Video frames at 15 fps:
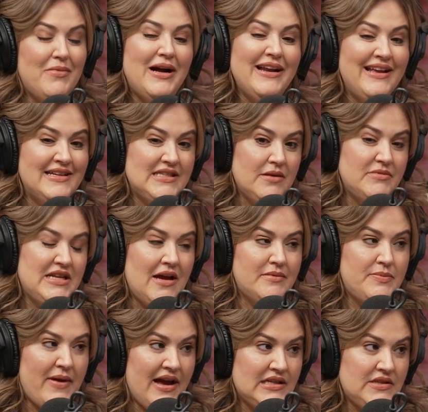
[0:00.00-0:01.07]
money
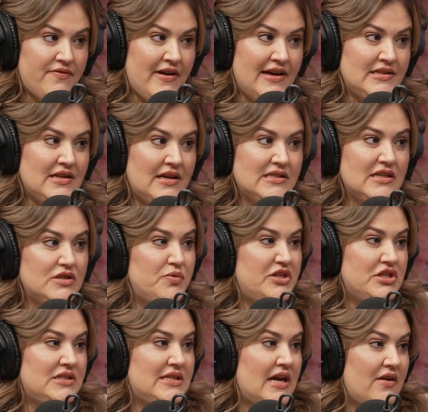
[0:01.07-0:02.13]
sometimes pacifies us because we
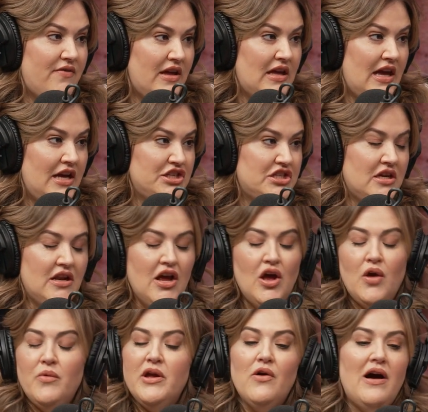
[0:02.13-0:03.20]
just take a vacation,
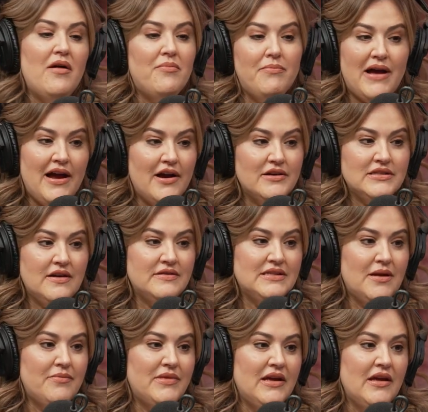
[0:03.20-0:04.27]
we go out and buy ourselves
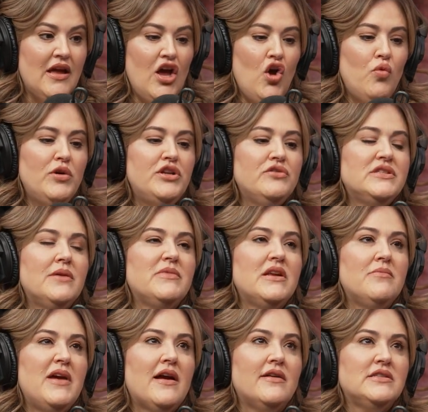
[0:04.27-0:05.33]
something, we do something
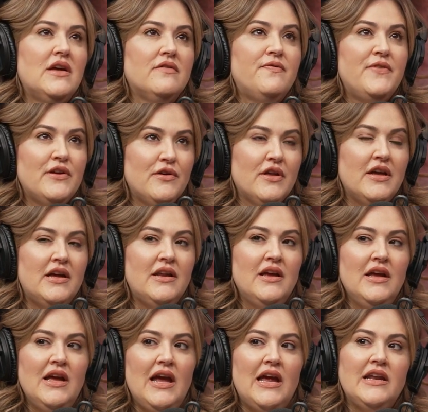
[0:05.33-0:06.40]
to make ourselves feel good.
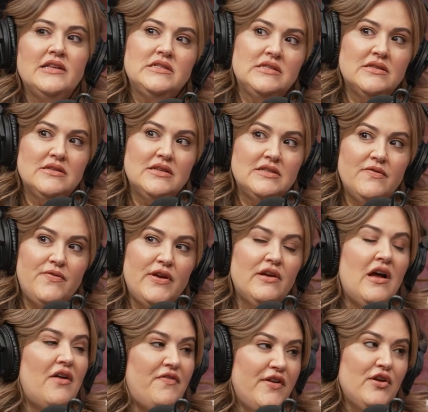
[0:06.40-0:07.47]
And it's
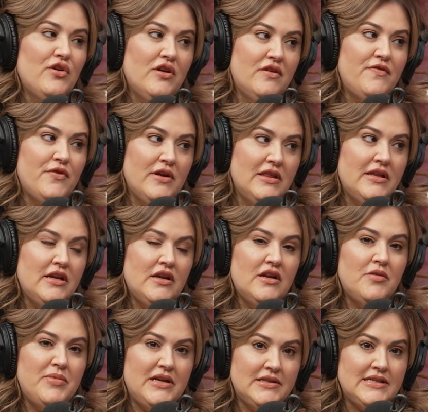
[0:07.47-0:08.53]
a feel good for a
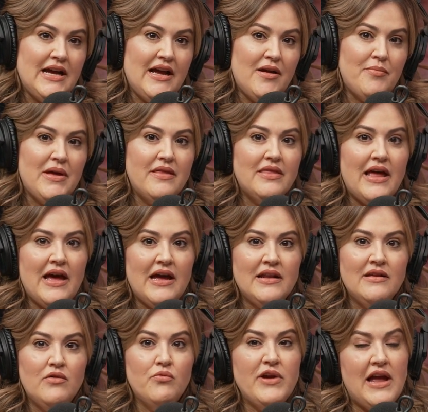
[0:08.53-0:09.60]
little bit of time. And
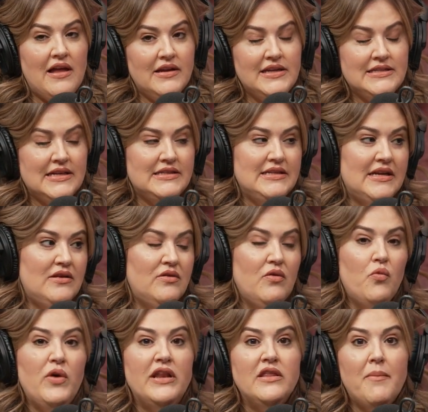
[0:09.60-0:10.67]
then reality sets in
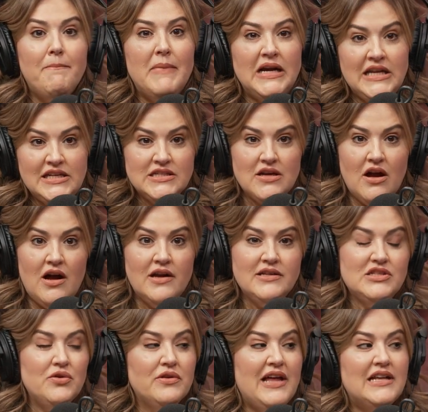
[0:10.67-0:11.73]
when the money's gone.
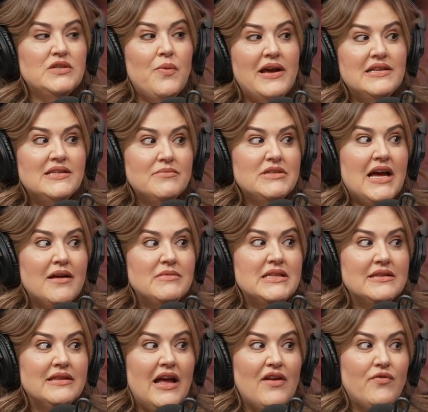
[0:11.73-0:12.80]
So that's why sometimes
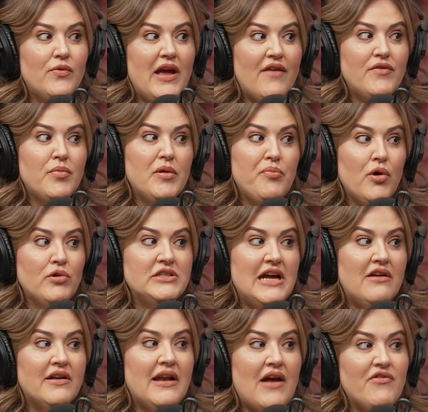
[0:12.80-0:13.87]
in life we have to be broke
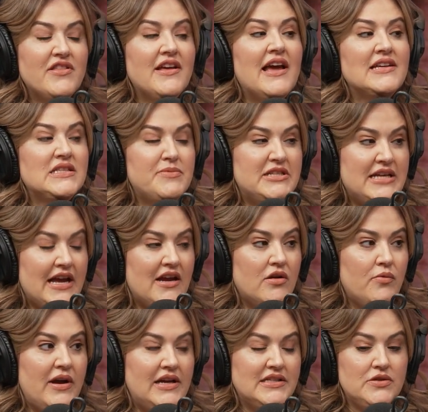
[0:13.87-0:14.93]
down and everything has to be taken
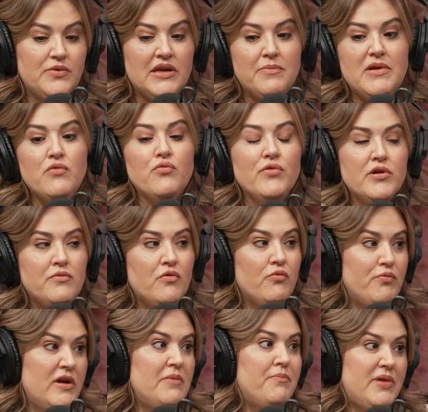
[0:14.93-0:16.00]
away so we can be
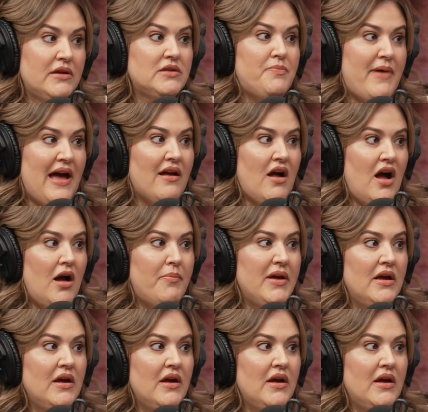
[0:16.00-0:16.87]
rebuilt back up.